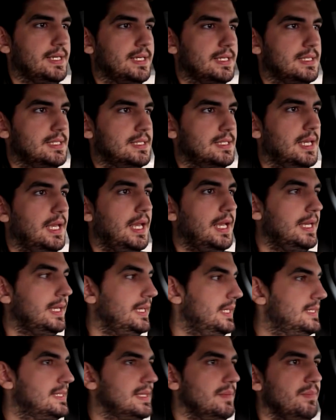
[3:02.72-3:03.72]
because
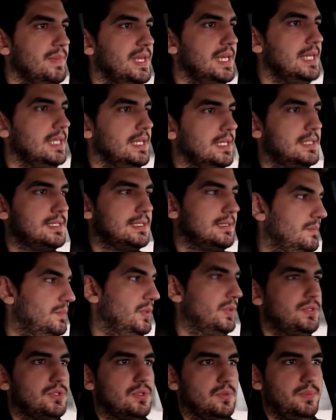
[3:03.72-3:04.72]
it's a Mini. It's
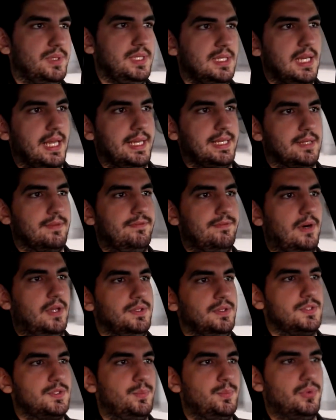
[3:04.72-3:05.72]
supposed to be like a
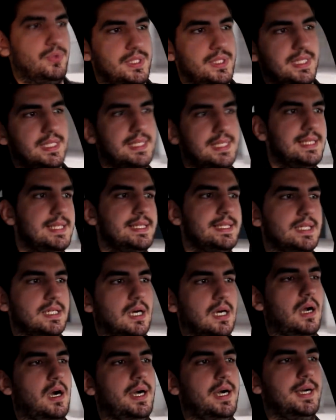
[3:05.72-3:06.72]
fun, sporty city
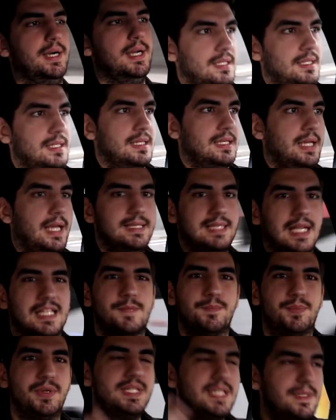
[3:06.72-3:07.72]
car, and
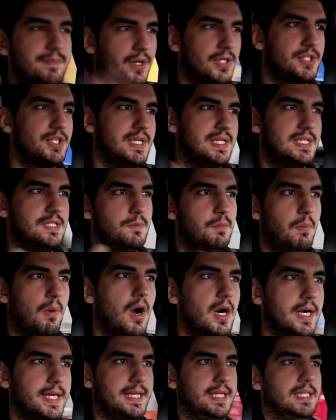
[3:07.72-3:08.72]
that's pretty much its
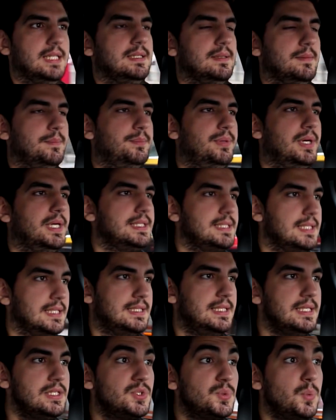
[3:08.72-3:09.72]
market. But
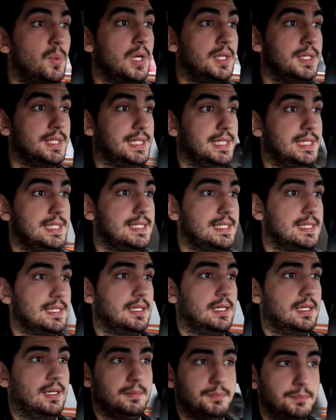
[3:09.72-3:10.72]
this one is
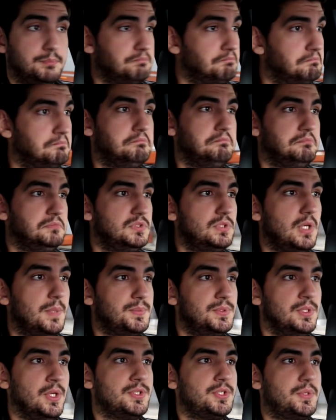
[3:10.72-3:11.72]

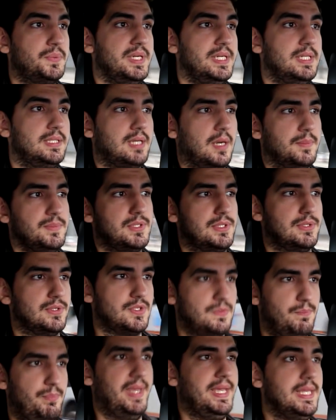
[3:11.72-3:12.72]
top-notch when it comes to
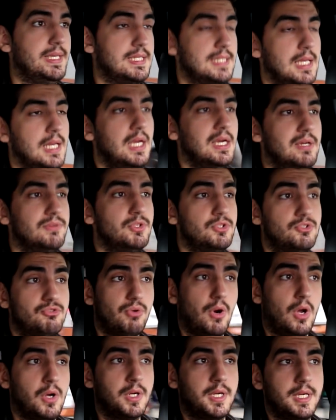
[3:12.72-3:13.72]
space. The
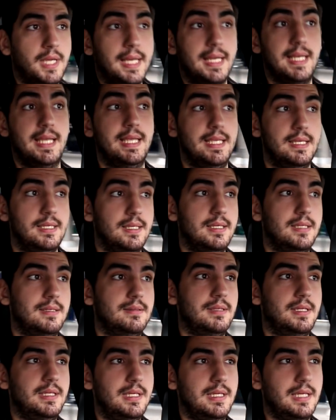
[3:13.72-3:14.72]
trunk,
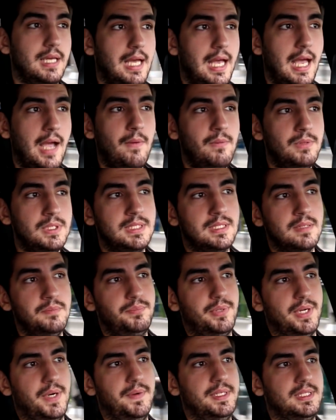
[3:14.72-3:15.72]
I would
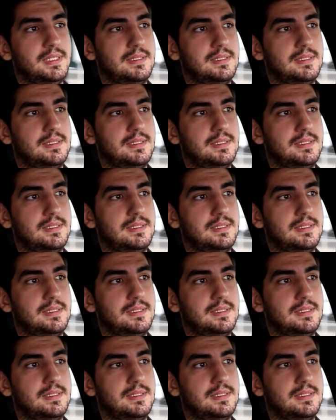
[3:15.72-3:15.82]
compare it